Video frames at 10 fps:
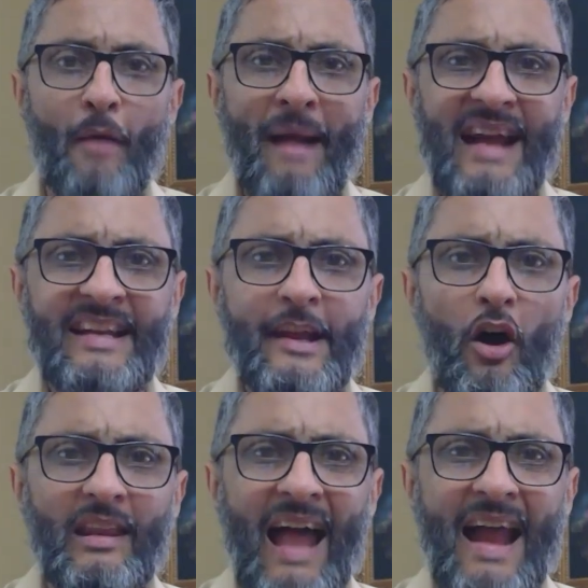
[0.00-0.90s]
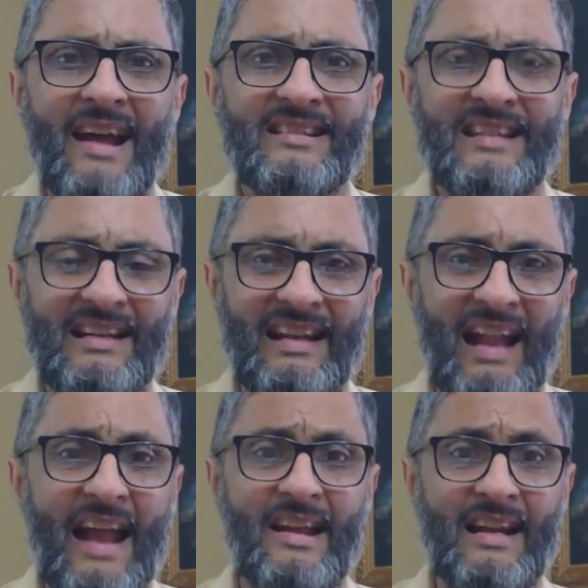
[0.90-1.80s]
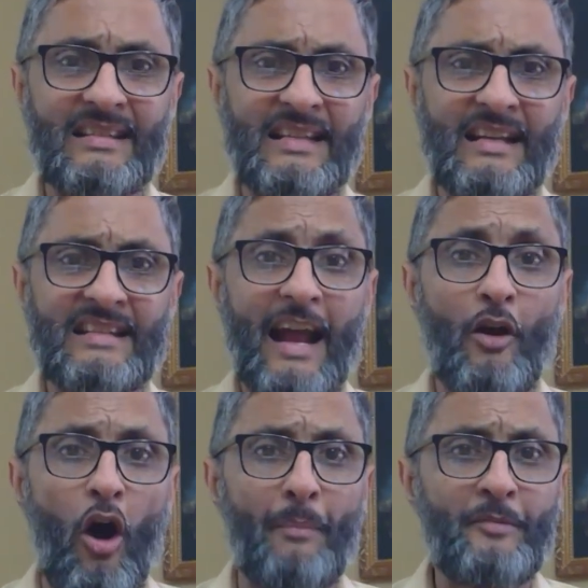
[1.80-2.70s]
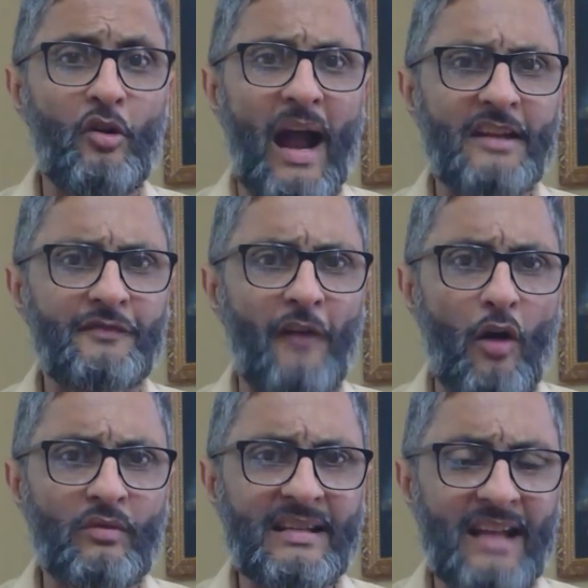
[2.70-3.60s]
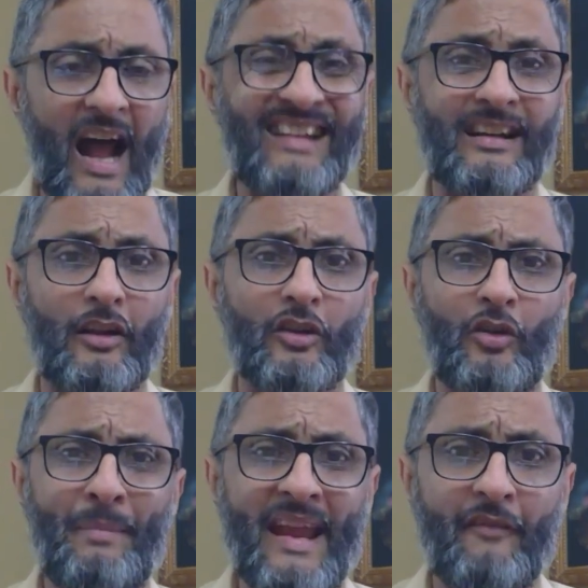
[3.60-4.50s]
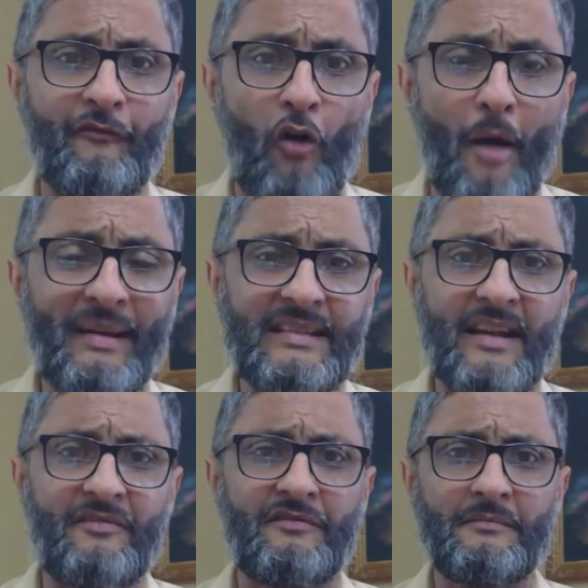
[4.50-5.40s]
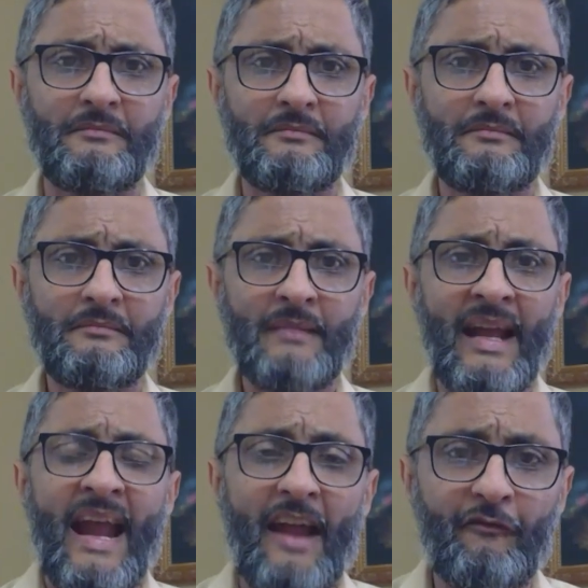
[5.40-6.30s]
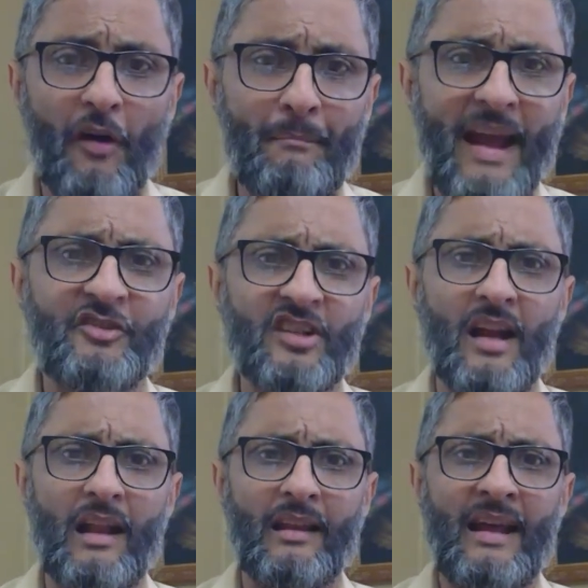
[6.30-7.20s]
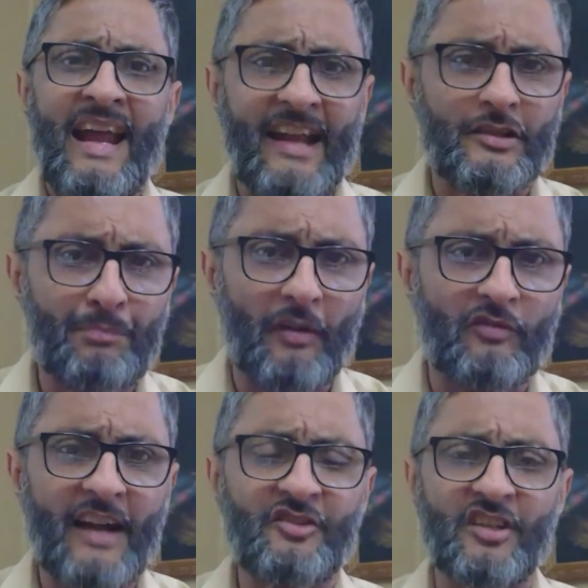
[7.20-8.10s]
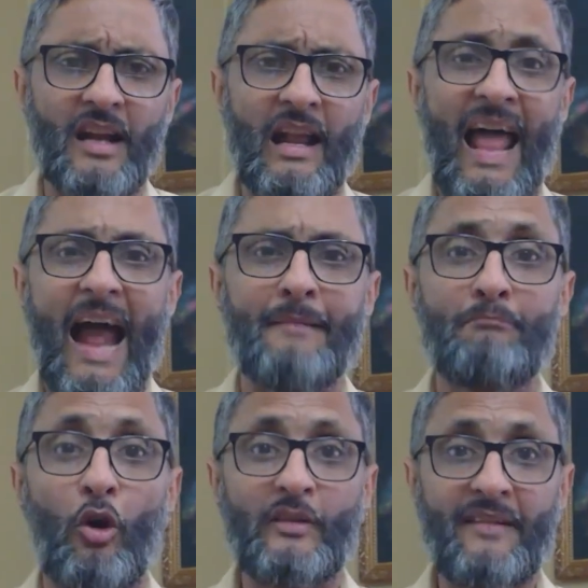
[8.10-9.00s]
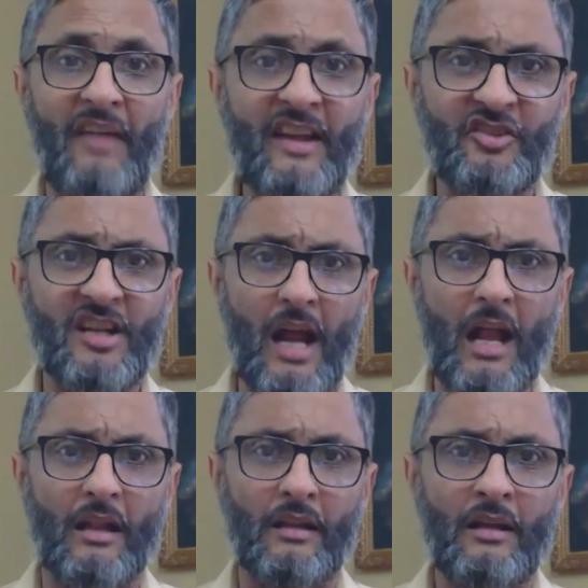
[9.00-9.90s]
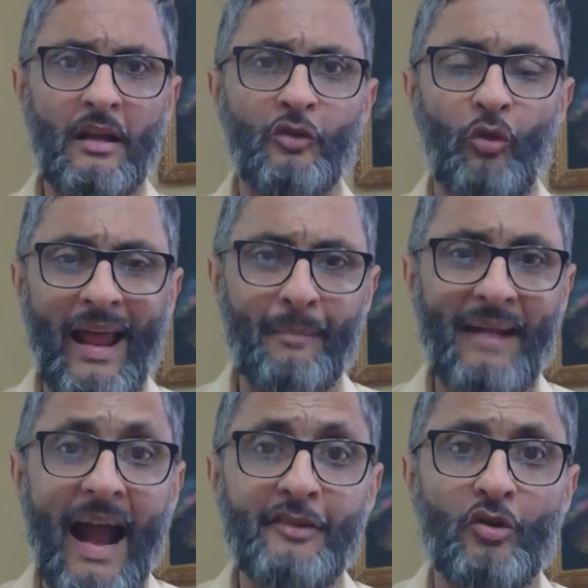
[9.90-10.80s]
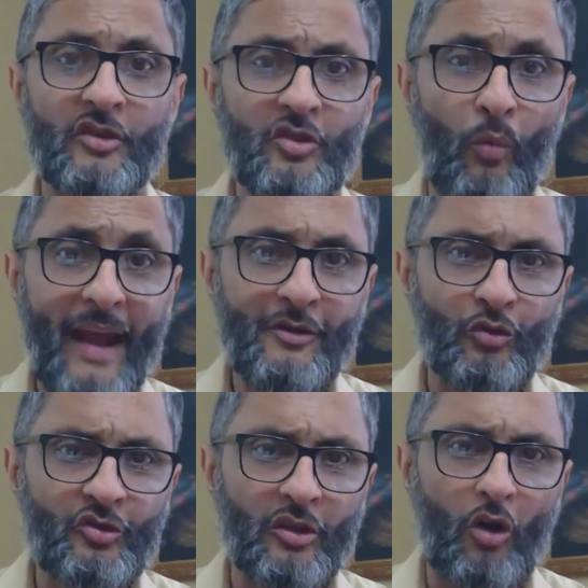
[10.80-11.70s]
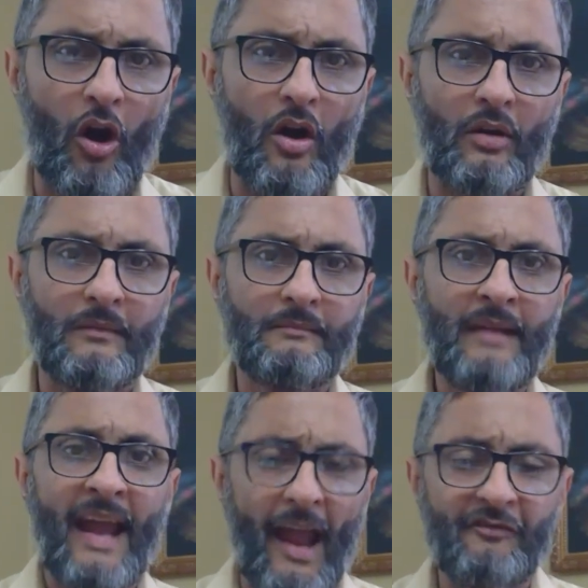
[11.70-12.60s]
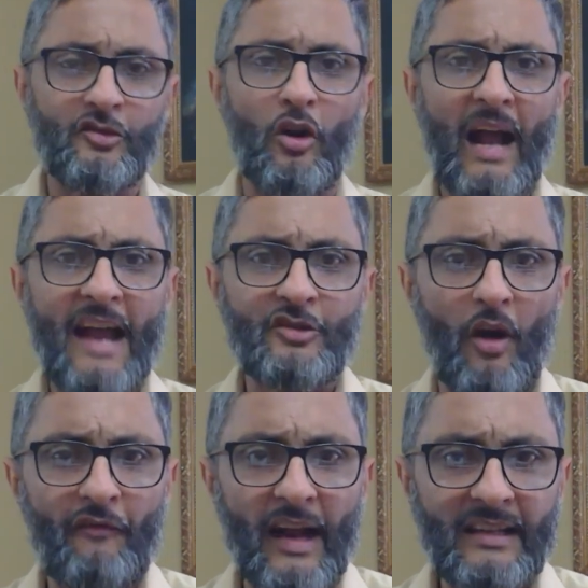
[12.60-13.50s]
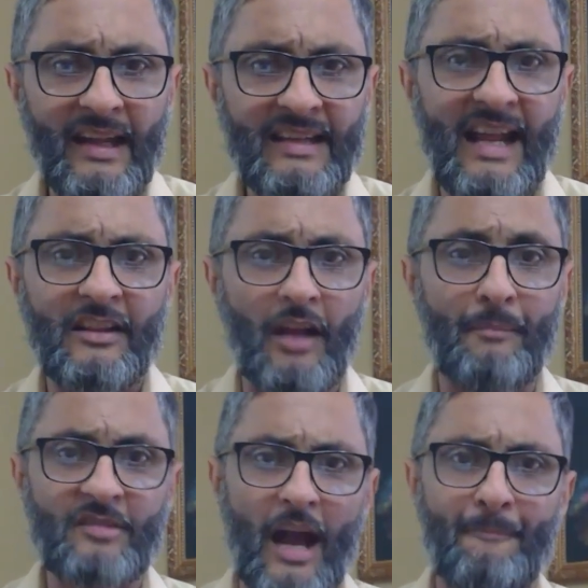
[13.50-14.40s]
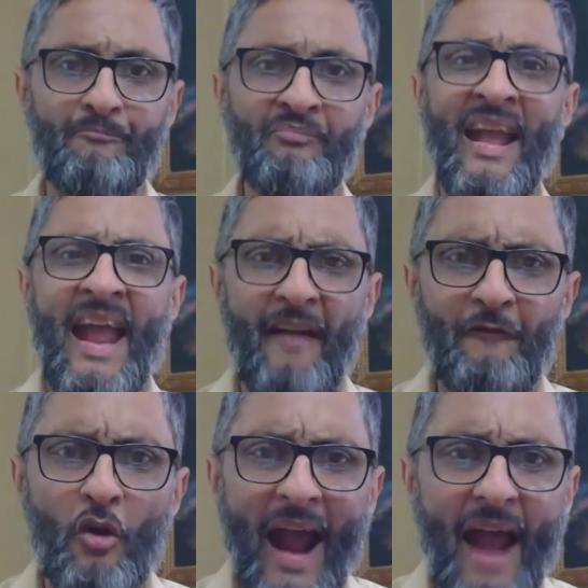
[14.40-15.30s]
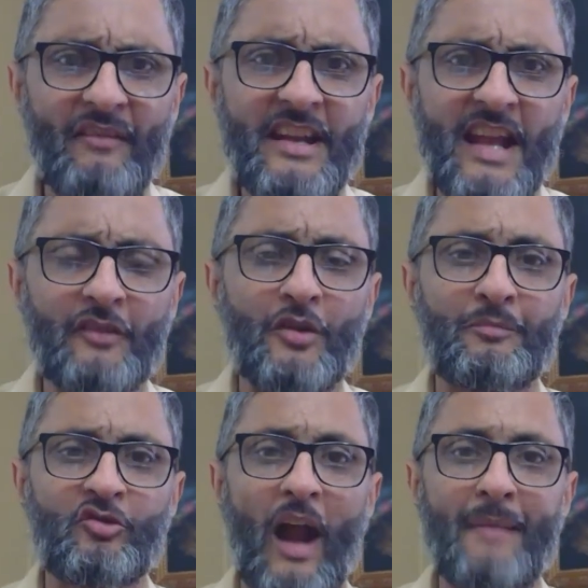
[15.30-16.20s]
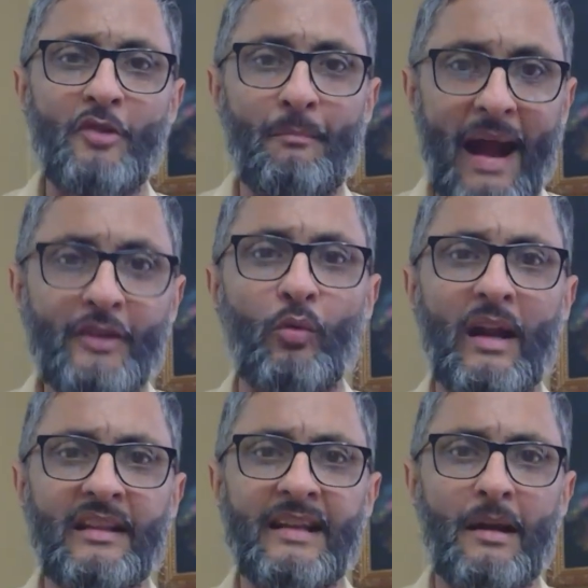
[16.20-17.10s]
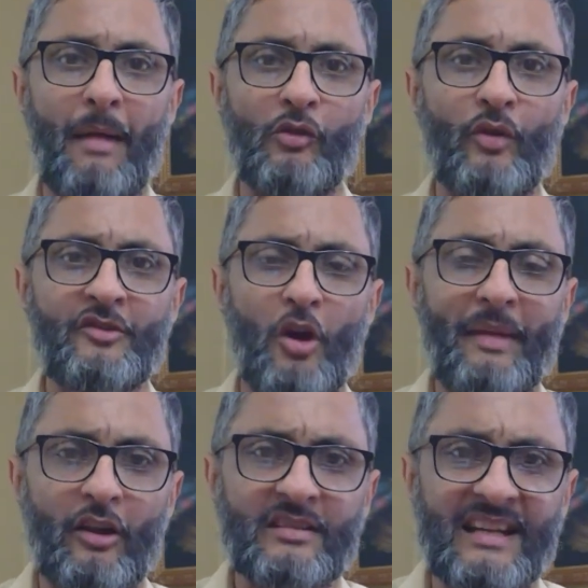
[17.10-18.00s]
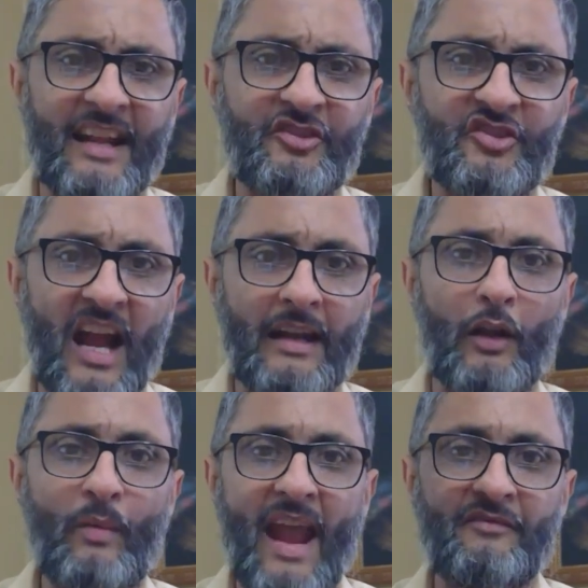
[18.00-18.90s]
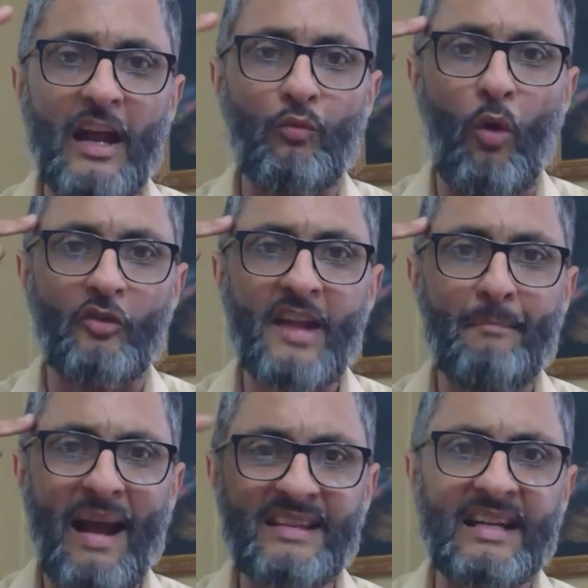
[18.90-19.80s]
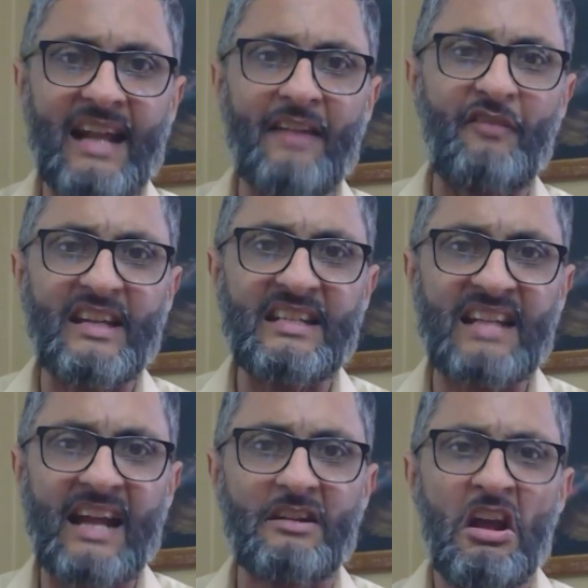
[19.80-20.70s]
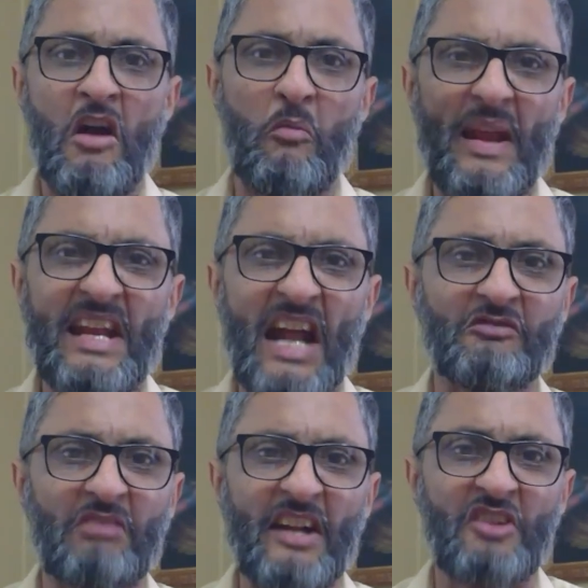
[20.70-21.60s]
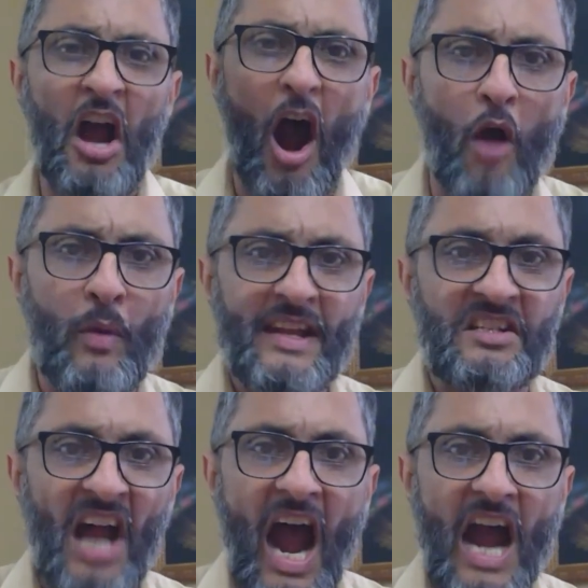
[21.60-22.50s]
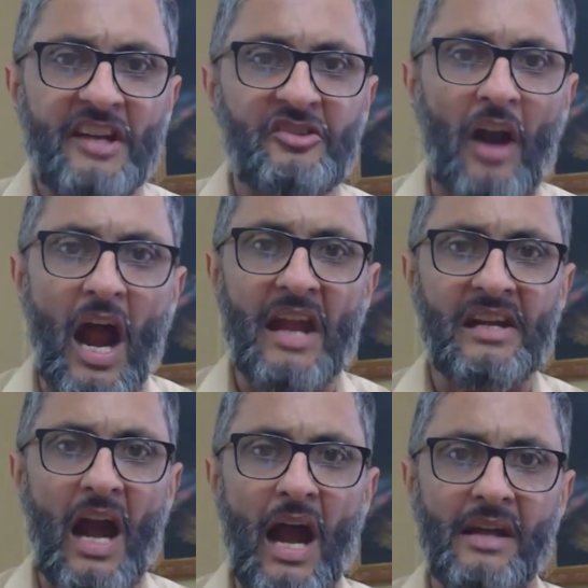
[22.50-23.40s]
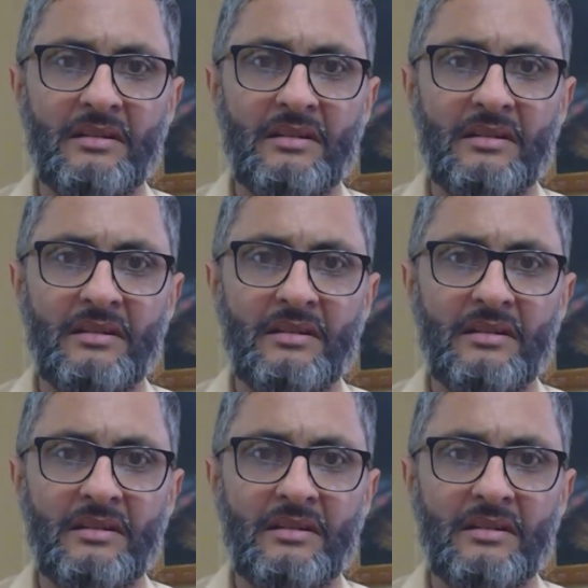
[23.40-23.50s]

NIO lions and lionesses, I hope you guys found this article to be informative, informational, inspirational, and motivational to help guide you as to where you should go. If so, guys, don't forget to hit that thumbs up. If you haven't yet subscribed, you might want to think about doing so, because in this channel, we have that warrior mindset. Like 50 said, we get rich or we die trying, guys.